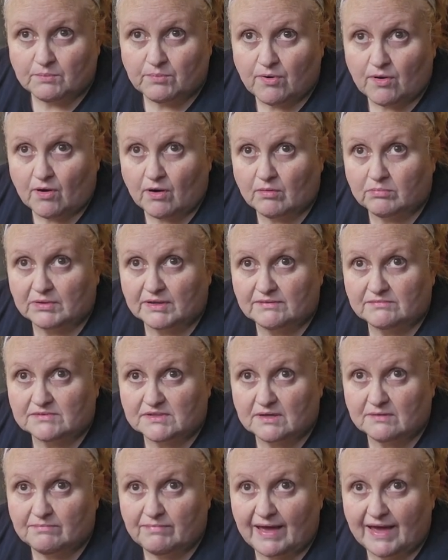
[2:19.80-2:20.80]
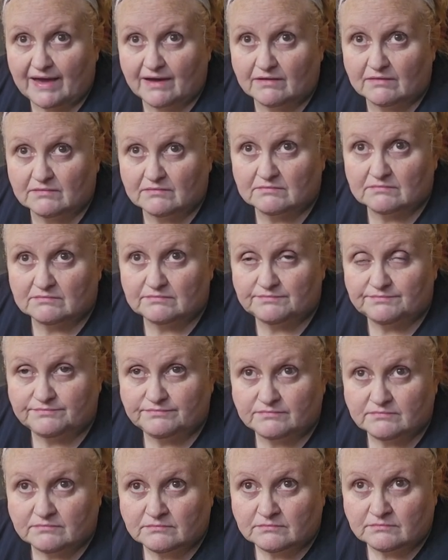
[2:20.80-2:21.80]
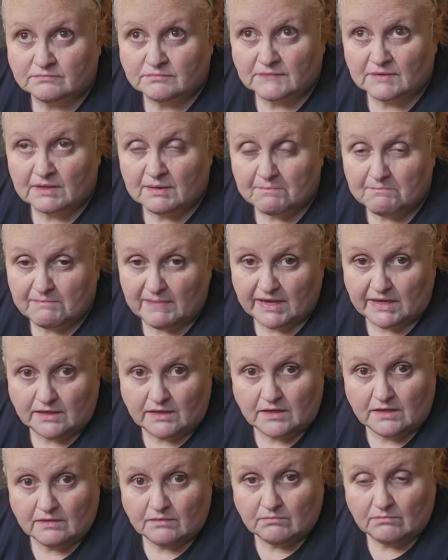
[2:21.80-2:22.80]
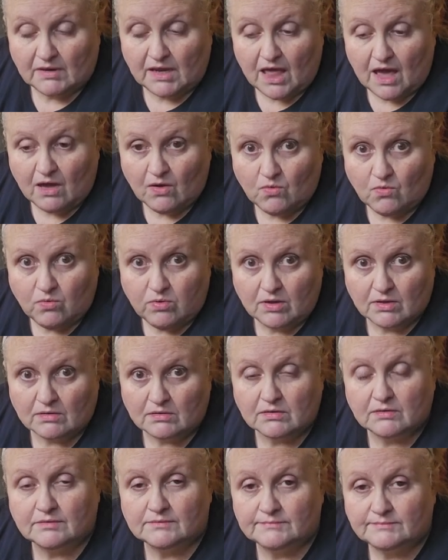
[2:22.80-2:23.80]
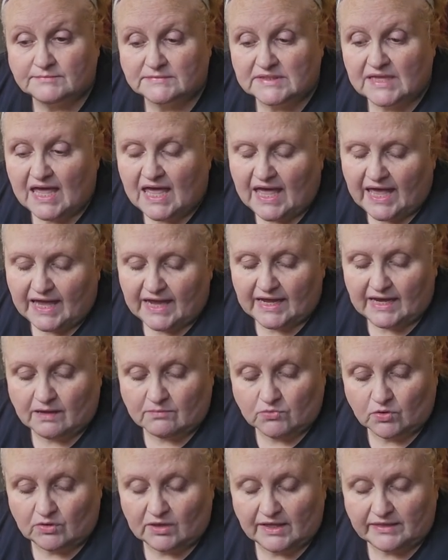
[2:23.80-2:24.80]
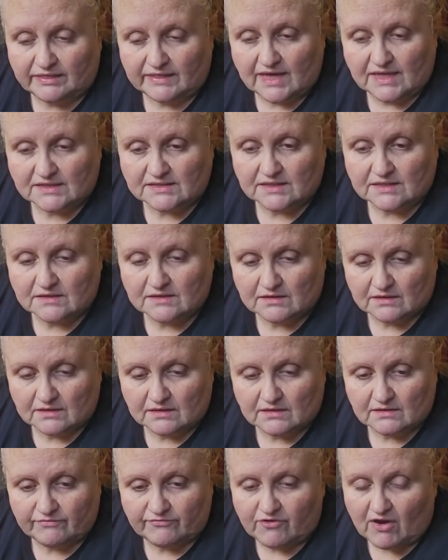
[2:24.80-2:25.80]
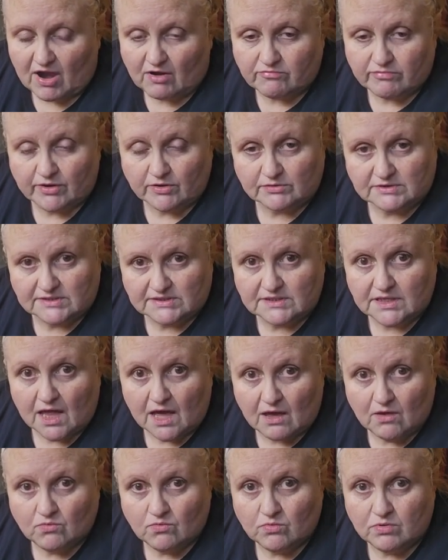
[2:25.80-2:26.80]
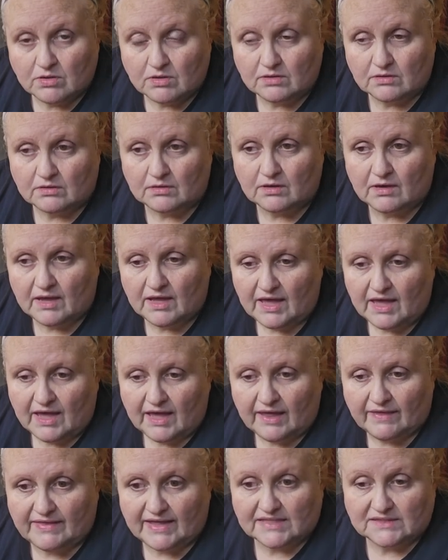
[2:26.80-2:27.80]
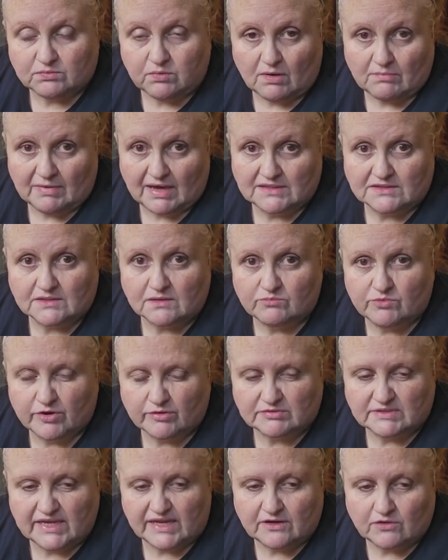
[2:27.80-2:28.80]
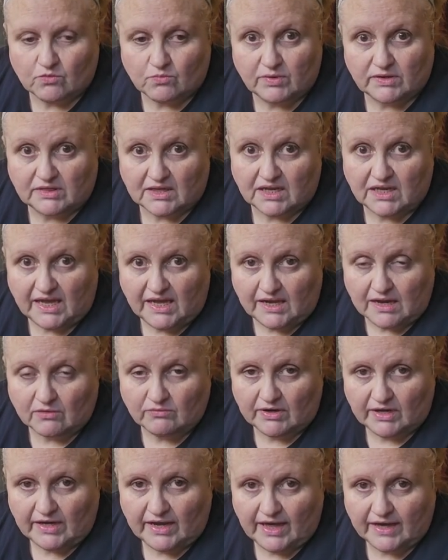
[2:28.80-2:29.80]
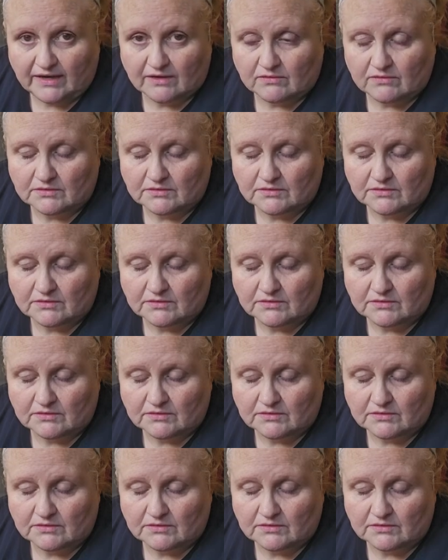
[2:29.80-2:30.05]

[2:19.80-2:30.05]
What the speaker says: probably to about medium low, and I'm going to let that fry real slow, and that's what makes them real tender with the lid on it now.